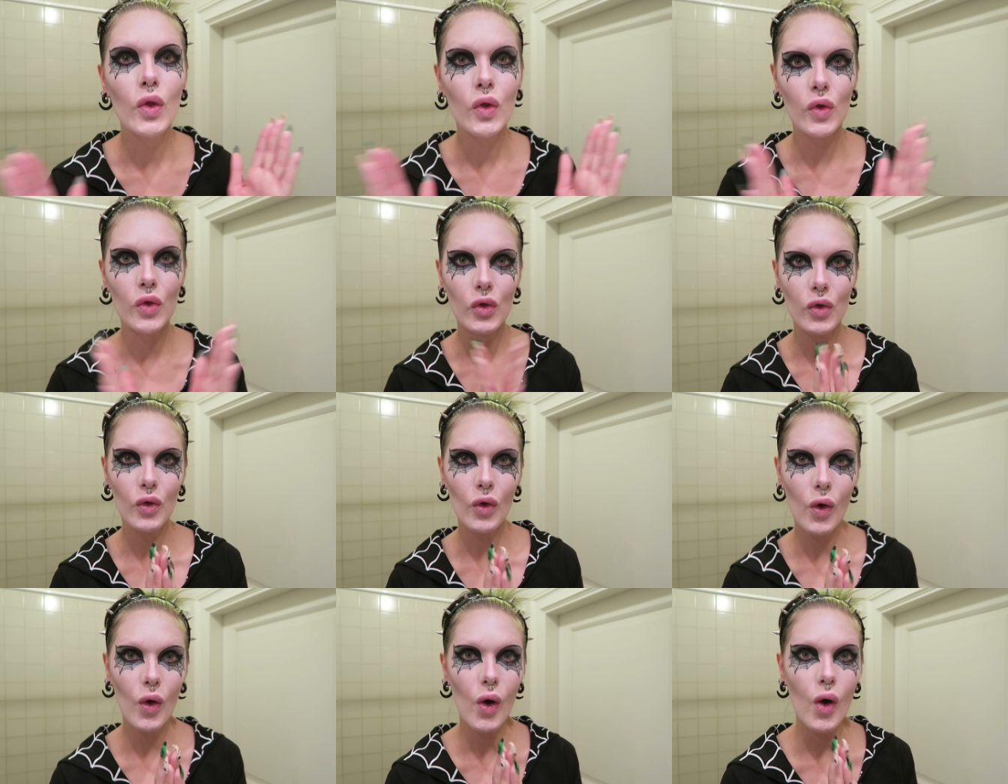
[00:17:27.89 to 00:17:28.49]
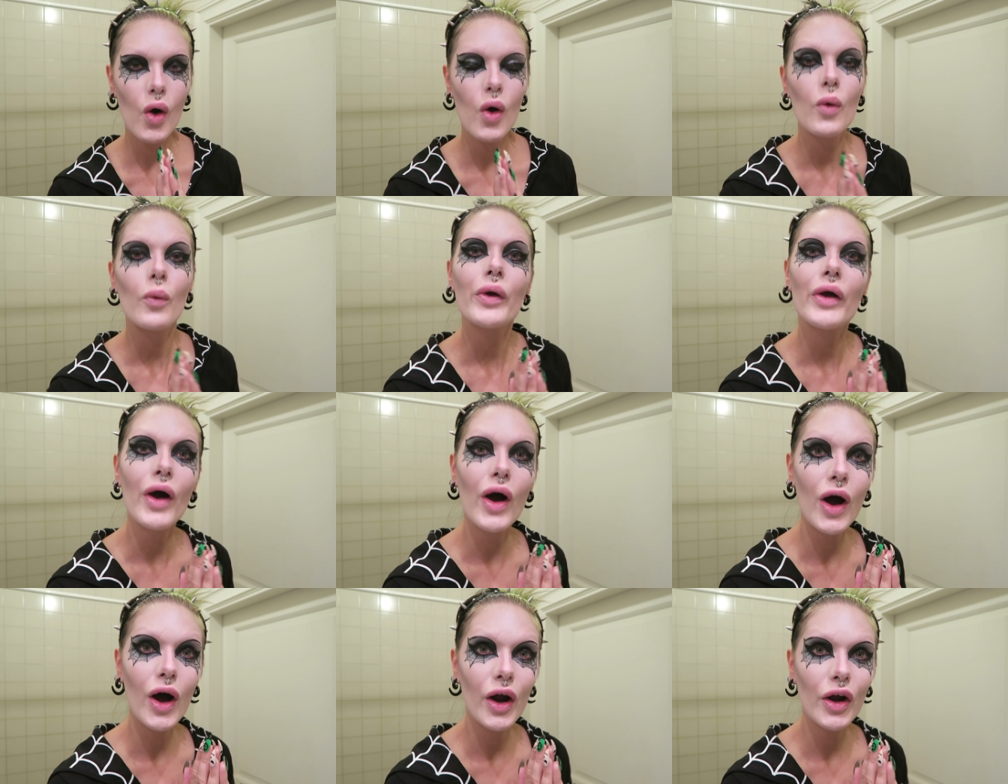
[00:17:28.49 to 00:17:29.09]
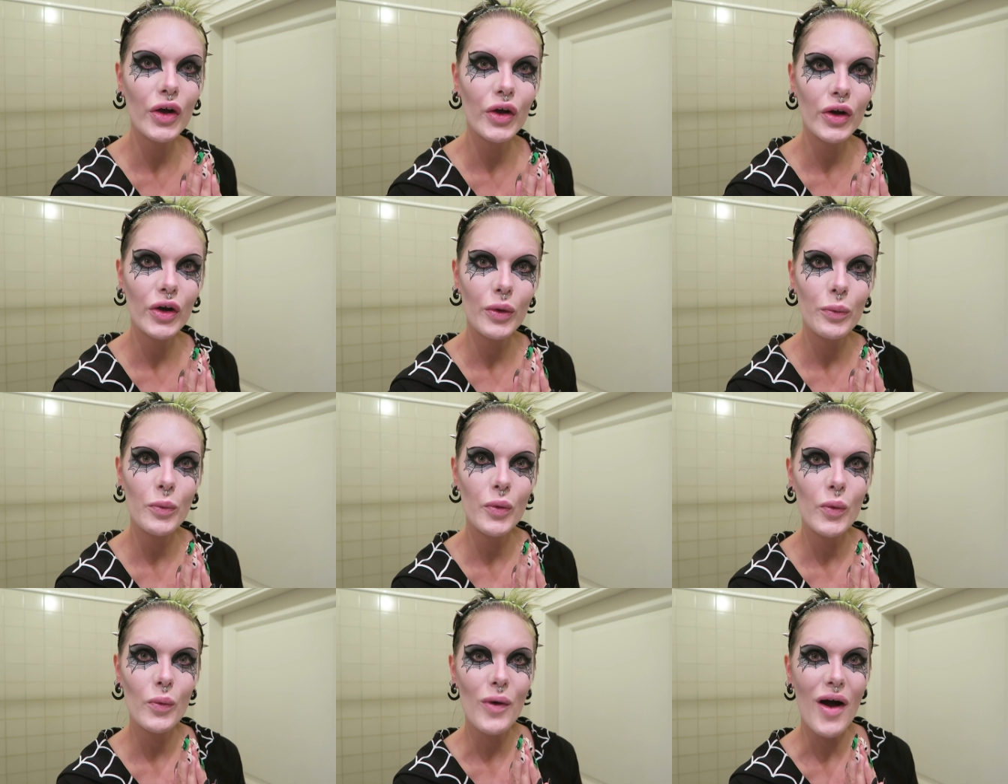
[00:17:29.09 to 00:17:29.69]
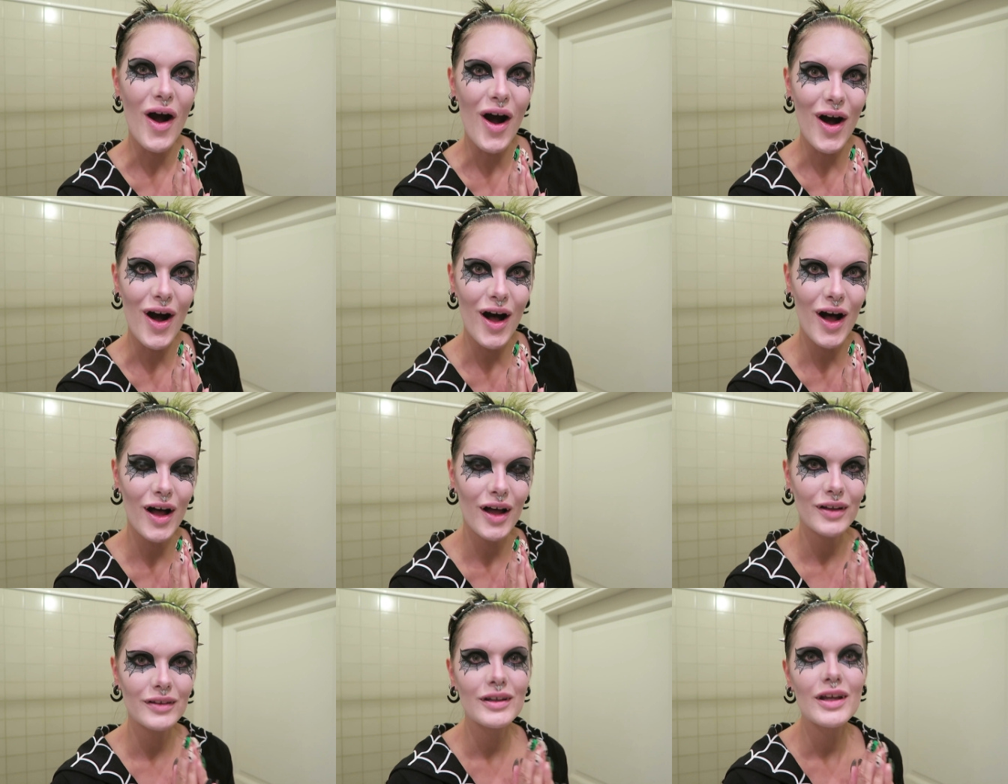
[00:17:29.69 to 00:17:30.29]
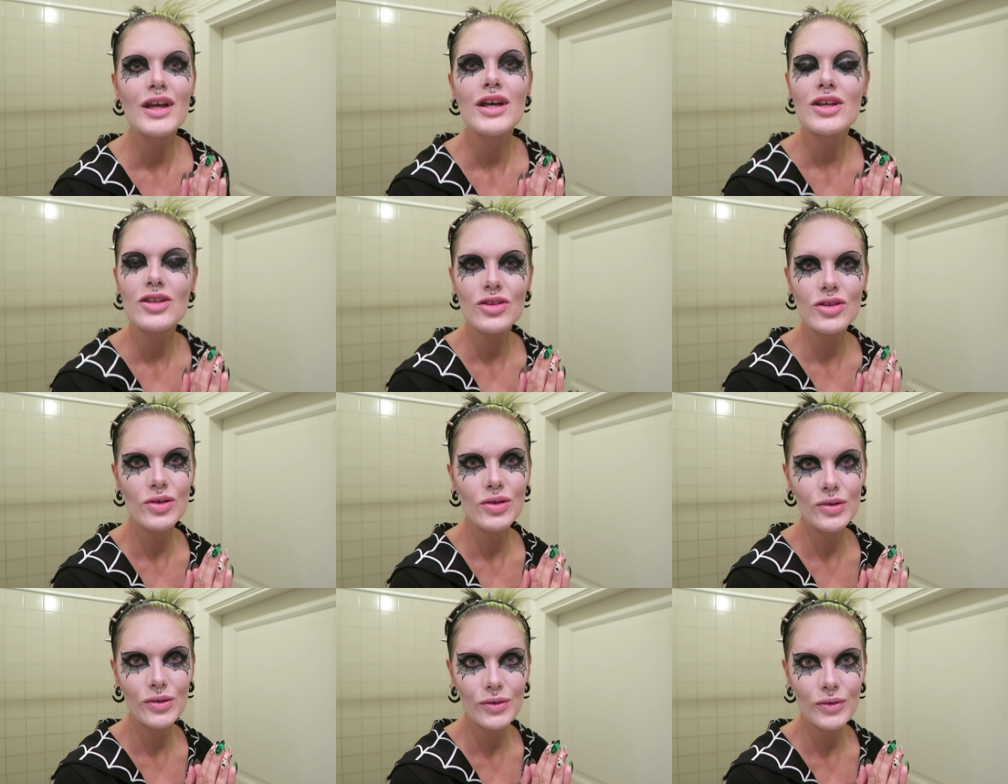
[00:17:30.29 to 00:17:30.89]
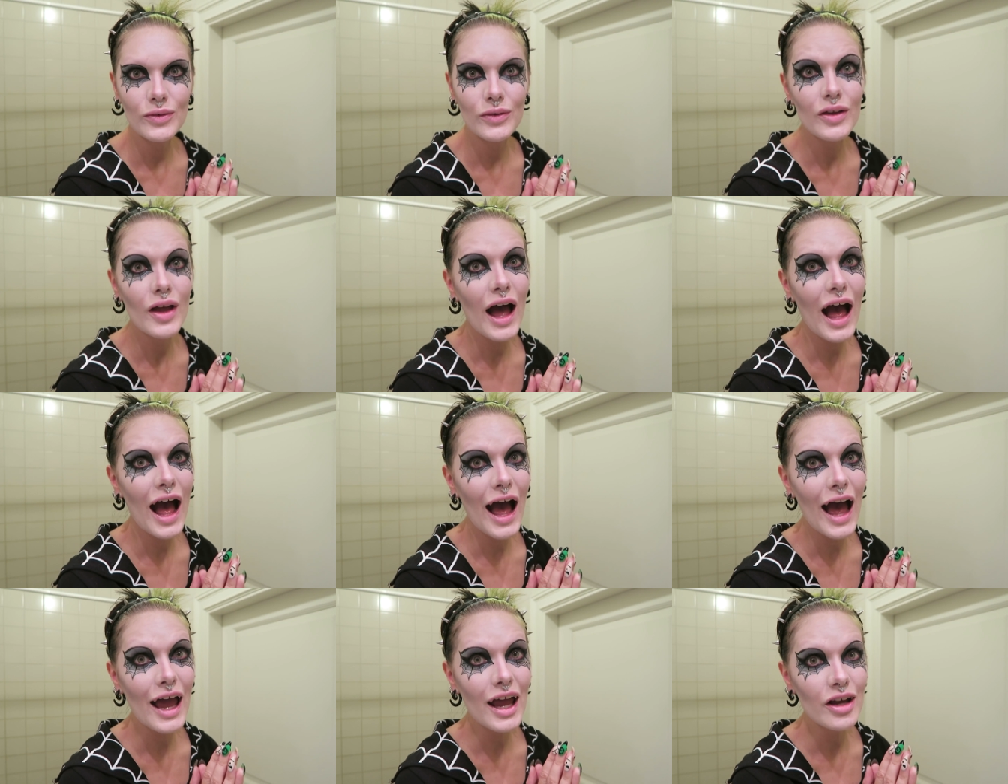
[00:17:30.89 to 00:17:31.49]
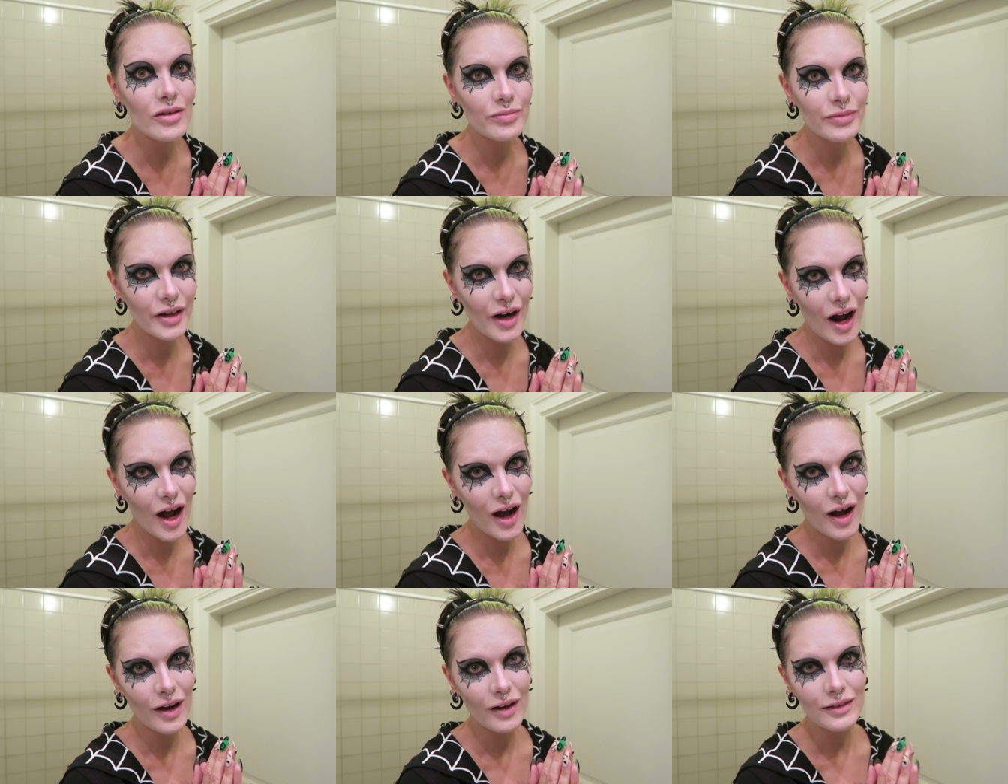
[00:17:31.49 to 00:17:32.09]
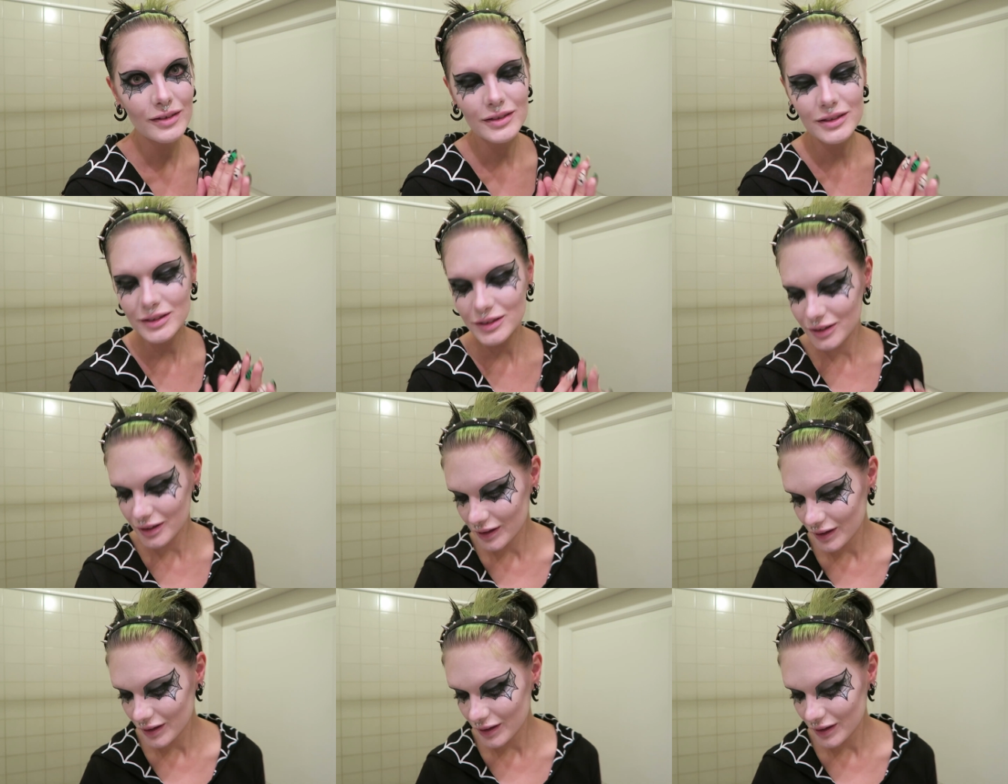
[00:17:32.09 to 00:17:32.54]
So we are gonna move on to the eyebrows,